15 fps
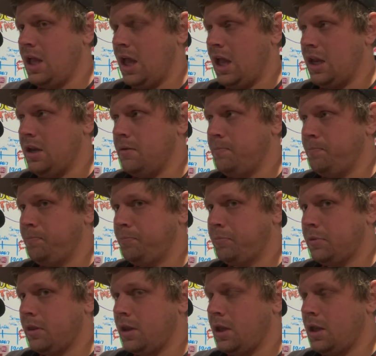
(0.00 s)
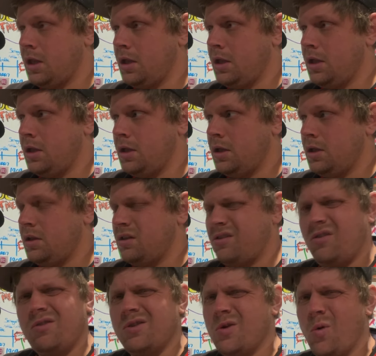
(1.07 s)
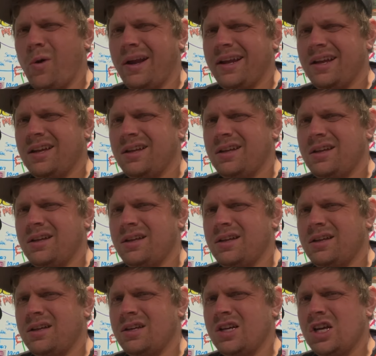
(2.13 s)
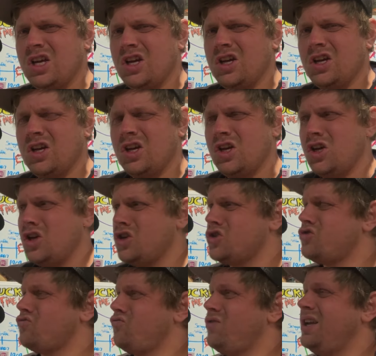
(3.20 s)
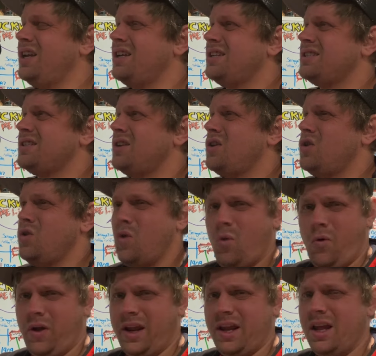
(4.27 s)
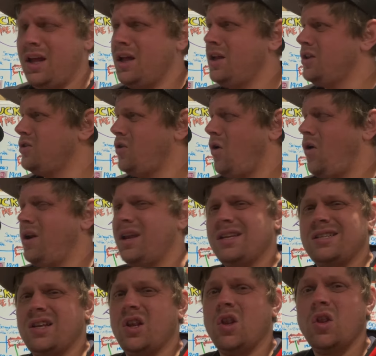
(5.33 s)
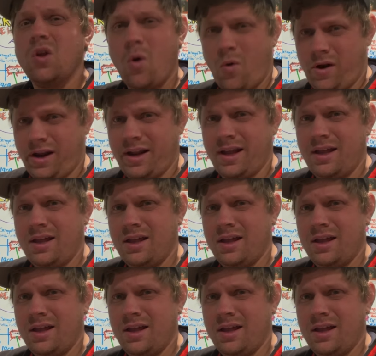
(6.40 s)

And they're annoying. Serena is annoying. Dawn is annoying.